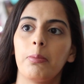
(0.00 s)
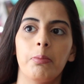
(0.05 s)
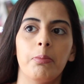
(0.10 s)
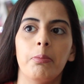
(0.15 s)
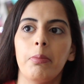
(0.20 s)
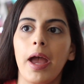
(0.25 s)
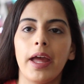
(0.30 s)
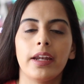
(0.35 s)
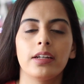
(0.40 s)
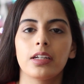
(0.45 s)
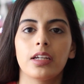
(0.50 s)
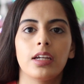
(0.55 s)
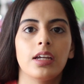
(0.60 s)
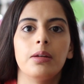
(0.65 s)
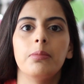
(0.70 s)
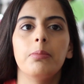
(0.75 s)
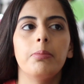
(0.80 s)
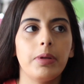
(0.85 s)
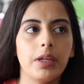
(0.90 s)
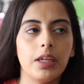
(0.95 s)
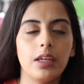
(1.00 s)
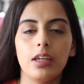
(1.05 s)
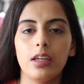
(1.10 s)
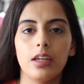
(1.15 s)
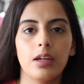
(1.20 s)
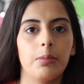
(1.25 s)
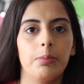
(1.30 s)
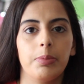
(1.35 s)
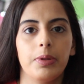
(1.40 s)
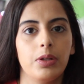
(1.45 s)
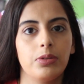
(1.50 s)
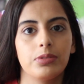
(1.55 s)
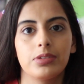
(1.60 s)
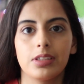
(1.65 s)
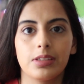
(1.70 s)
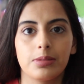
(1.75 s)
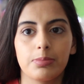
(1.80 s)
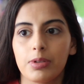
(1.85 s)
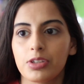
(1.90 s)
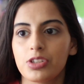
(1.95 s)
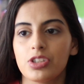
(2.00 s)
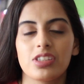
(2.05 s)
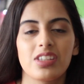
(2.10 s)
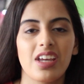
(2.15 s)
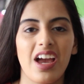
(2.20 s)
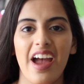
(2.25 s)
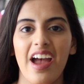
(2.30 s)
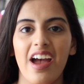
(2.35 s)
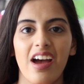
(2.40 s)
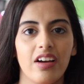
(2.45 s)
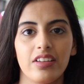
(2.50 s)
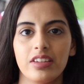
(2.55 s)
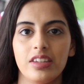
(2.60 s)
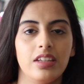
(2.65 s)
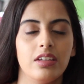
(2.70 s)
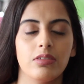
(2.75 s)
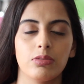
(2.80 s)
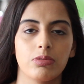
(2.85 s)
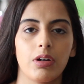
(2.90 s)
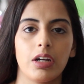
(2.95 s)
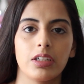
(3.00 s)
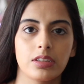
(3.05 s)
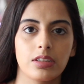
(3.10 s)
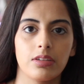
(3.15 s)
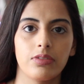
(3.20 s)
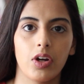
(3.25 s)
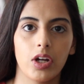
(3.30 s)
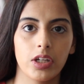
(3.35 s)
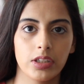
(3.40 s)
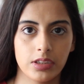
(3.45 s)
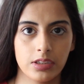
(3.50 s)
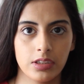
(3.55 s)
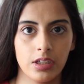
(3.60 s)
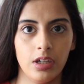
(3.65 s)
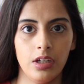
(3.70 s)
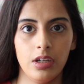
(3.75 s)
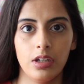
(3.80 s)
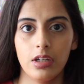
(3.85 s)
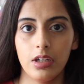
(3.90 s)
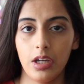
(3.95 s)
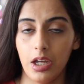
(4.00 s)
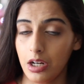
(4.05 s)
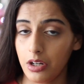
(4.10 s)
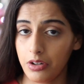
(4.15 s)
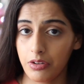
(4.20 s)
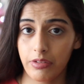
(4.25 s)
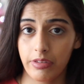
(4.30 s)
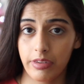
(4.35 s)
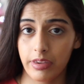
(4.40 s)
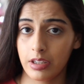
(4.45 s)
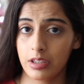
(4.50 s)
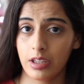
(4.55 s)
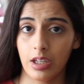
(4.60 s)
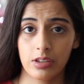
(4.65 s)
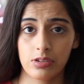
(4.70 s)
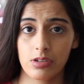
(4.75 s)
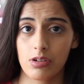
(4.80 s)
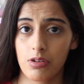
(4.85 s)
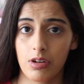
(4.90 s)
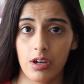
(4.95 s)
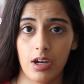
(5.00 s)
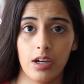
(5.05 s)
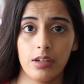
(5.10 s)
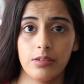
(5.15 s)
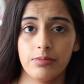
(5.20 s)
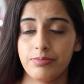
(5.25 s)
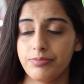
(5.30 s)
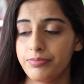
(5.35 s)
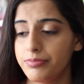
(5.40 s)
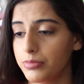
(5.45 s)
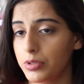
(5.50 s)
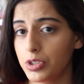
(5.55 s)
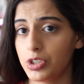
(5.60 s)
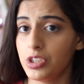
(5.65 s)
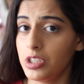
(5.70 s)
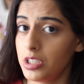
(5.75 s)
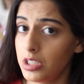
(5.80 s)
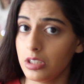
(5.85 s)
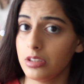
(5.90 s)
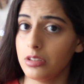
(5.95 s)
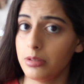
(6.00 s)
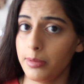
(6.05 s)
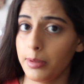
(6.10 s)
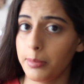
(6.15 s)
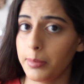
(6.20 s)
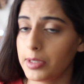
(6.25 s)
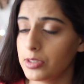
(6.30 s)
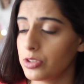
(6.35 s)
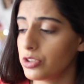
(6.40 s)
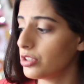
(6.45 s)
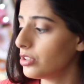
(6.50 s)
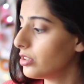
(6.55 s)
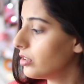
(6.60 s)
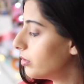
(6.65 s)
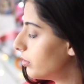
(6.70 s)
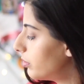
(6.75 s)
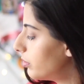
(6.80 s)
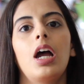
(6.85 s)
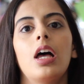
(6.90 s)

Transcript: Men can be abused as much as the rest of us, and I don't think that's okay, which needed to be mentioned.